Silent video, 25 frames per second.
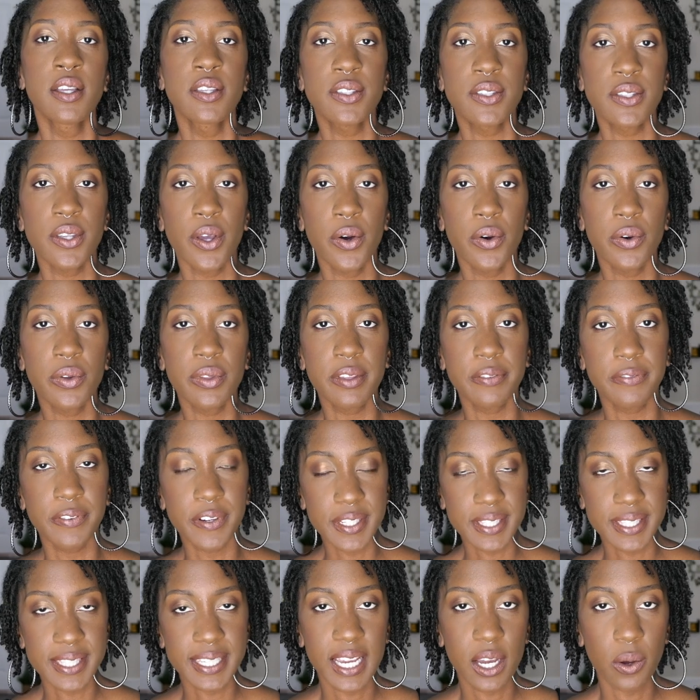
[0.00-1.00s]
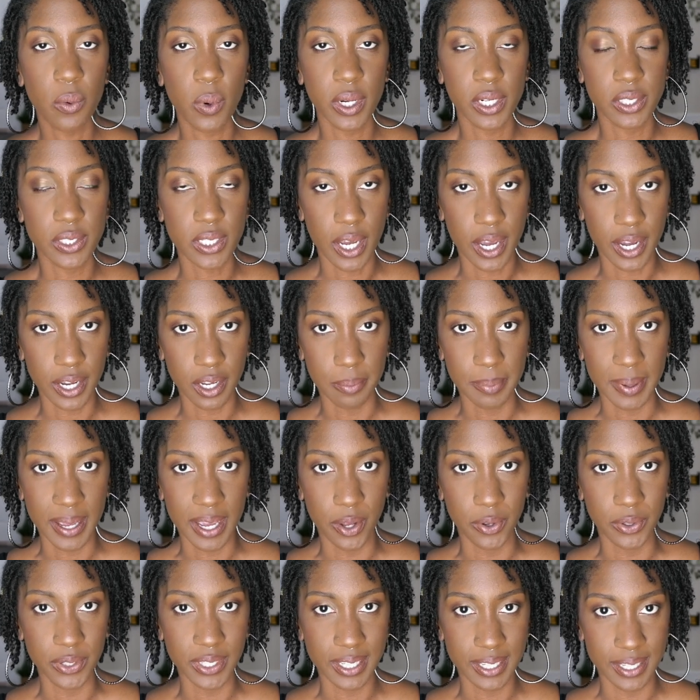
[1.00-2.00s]
So the first thing I want to talk
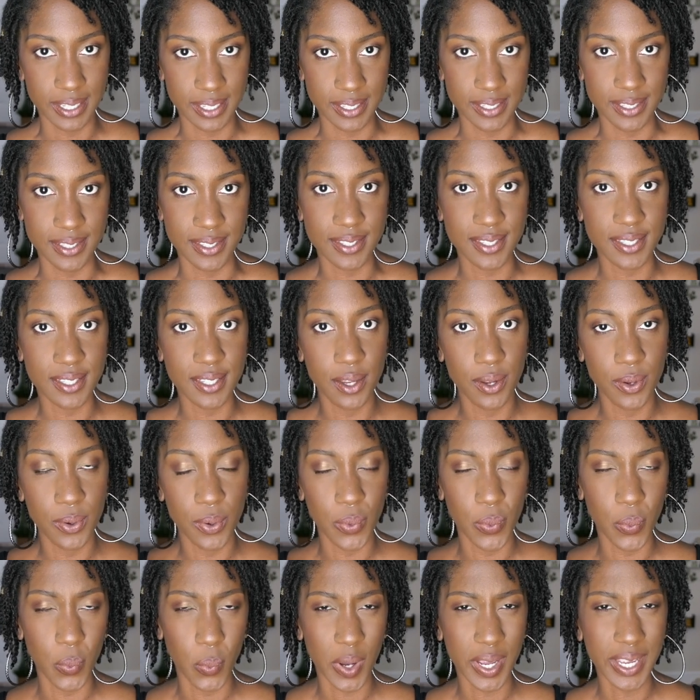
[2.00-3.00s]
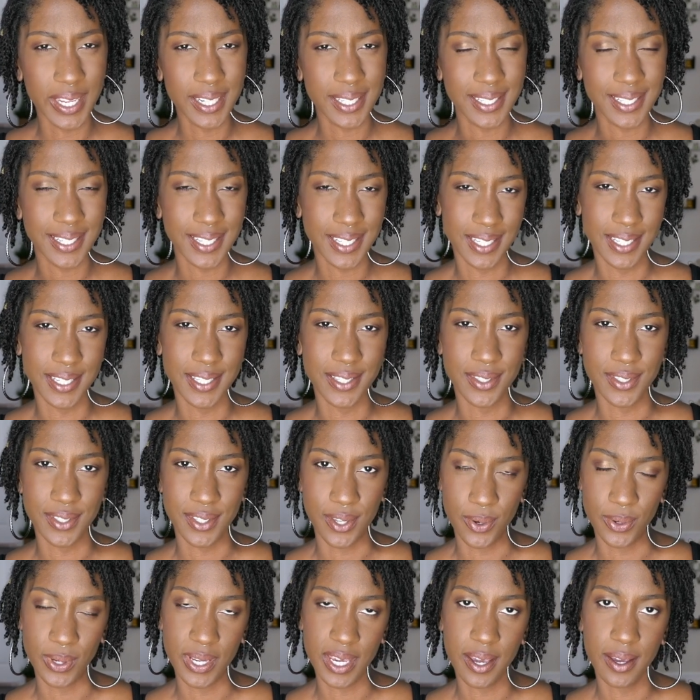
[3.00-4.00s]
about is, what is
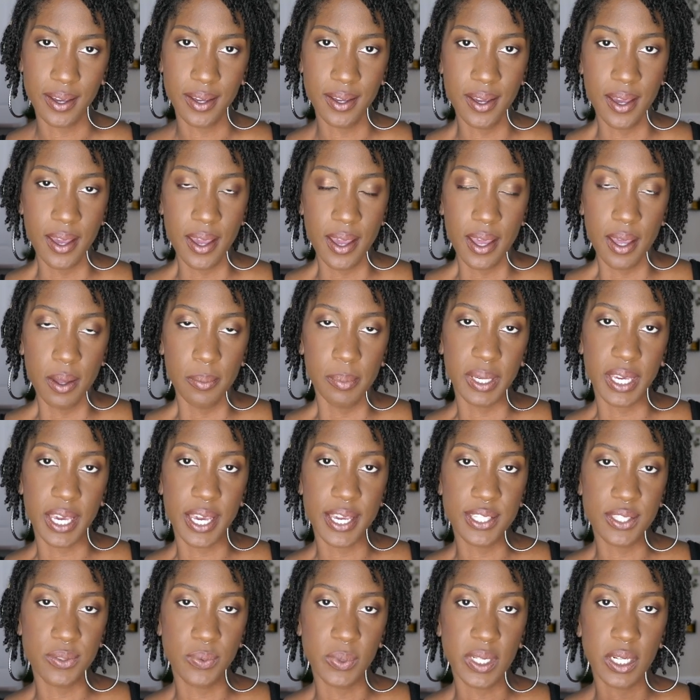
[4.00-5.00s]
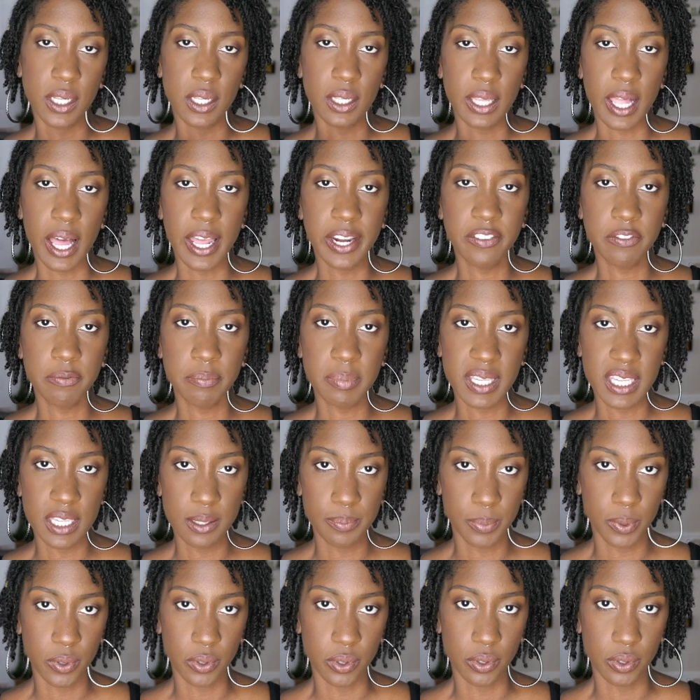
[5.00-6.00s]
yoga? Because when a lot of
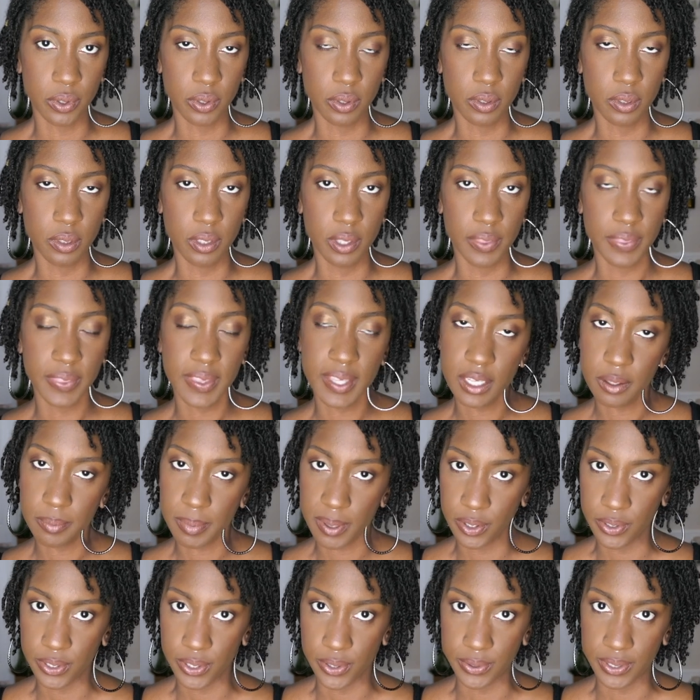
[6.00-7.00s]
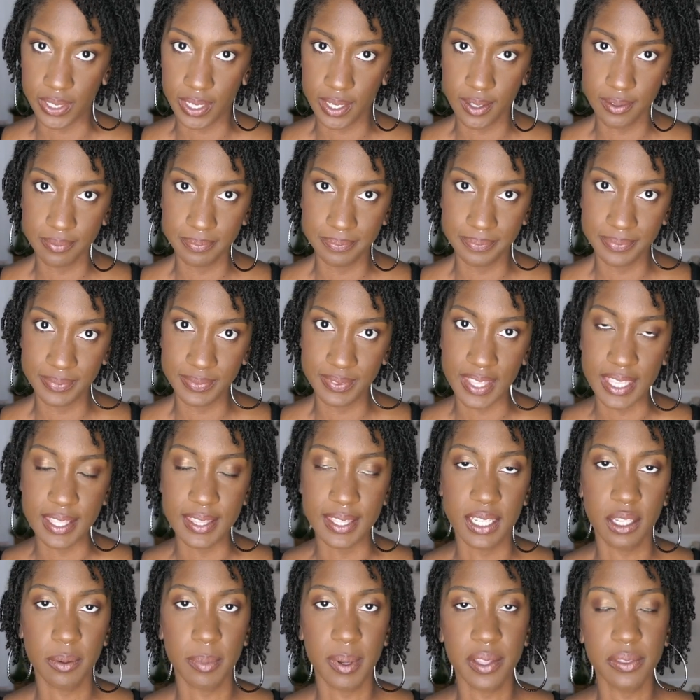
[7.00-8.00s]
people think about yoga, they
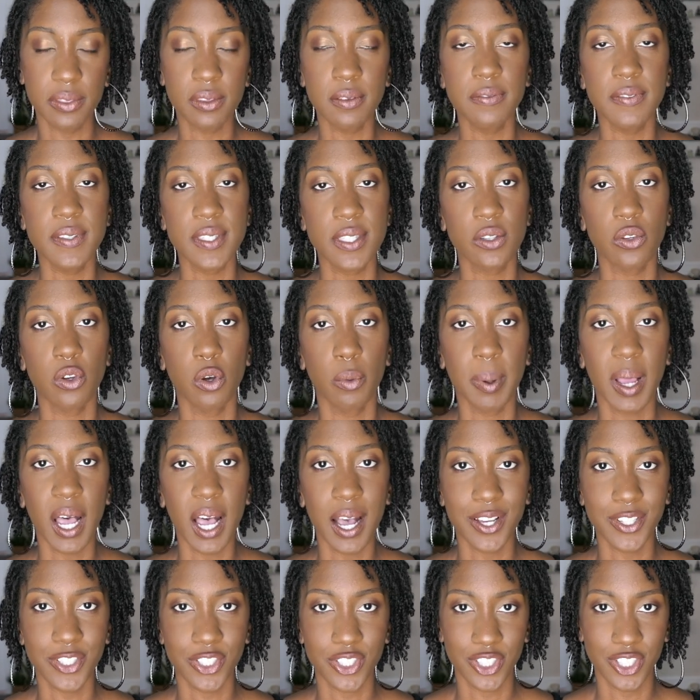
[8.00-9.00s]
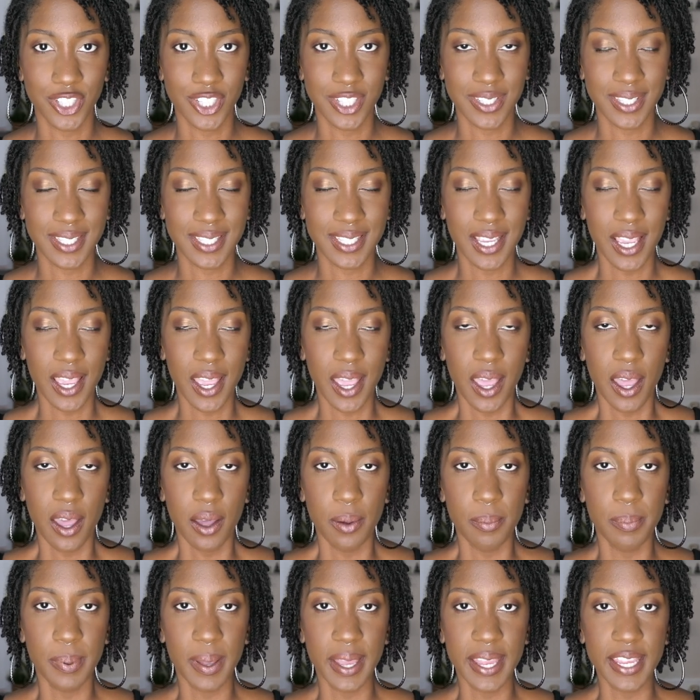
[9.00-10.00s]
think about the physical postures.
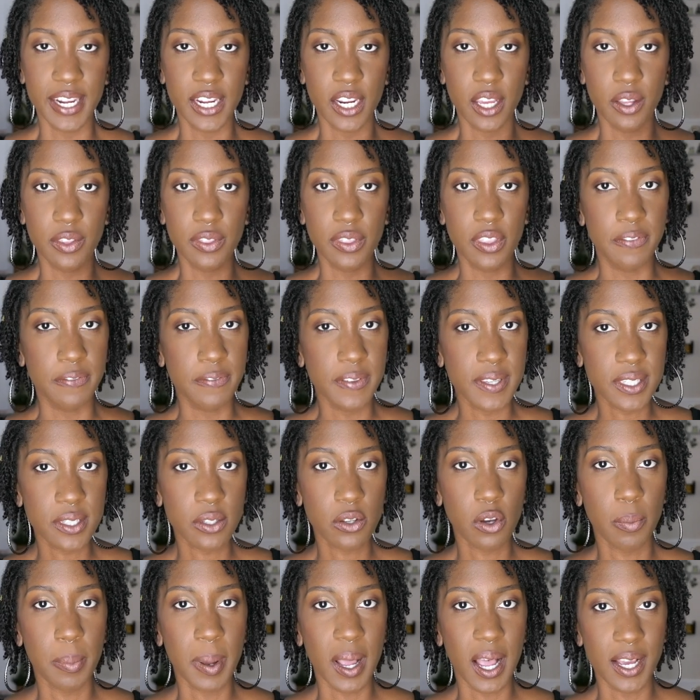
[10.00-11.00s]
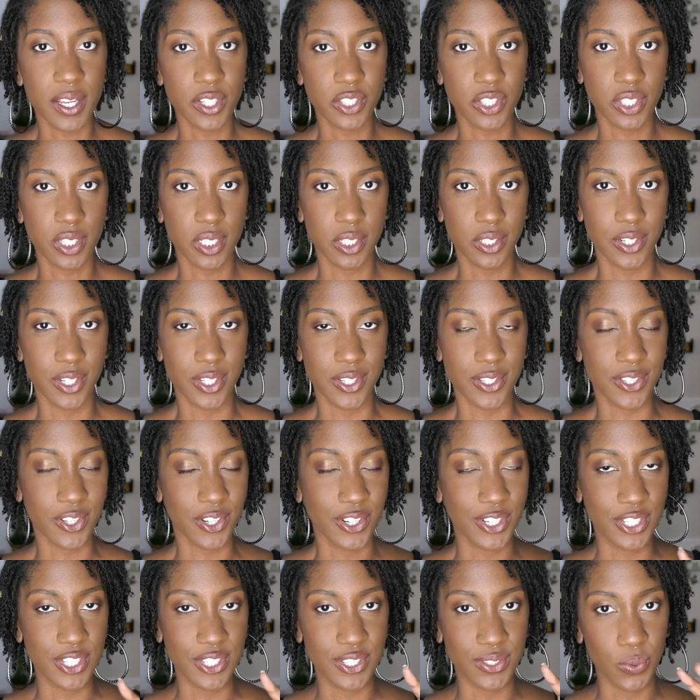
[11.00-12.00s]
But the physical postures
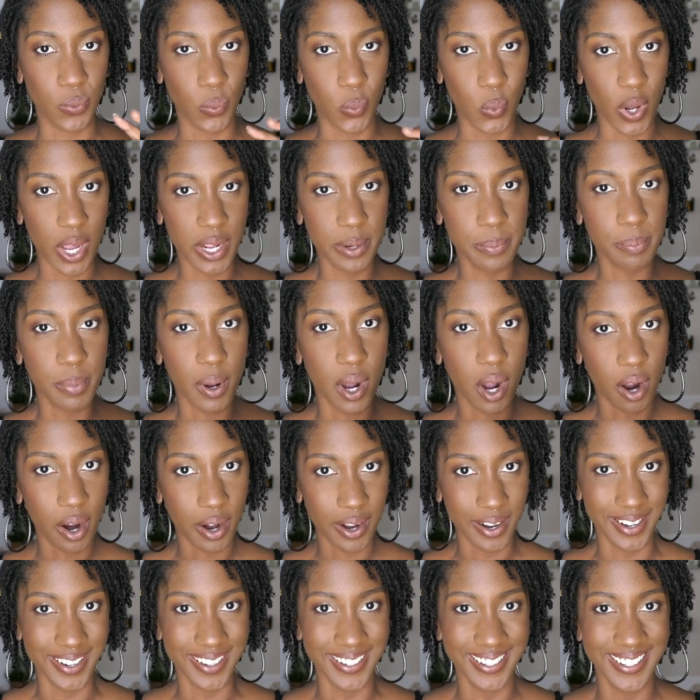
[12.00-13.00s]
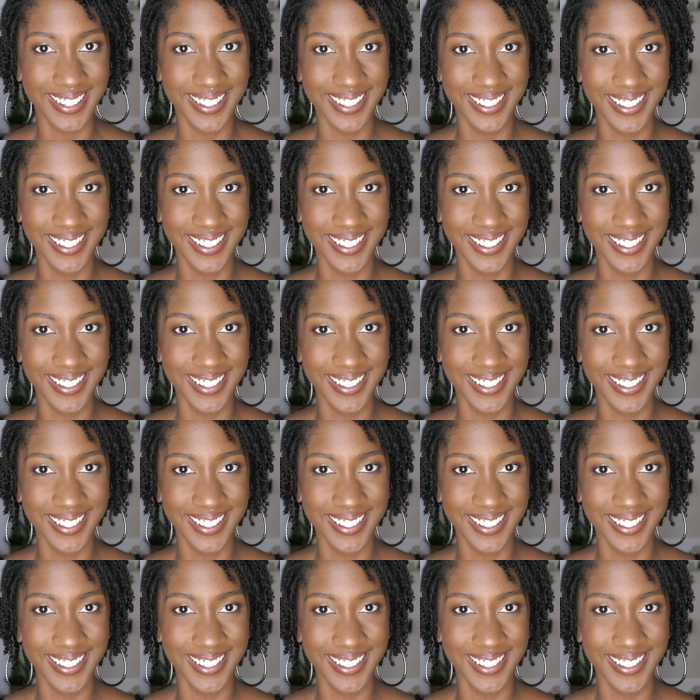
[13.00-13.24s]
are just one part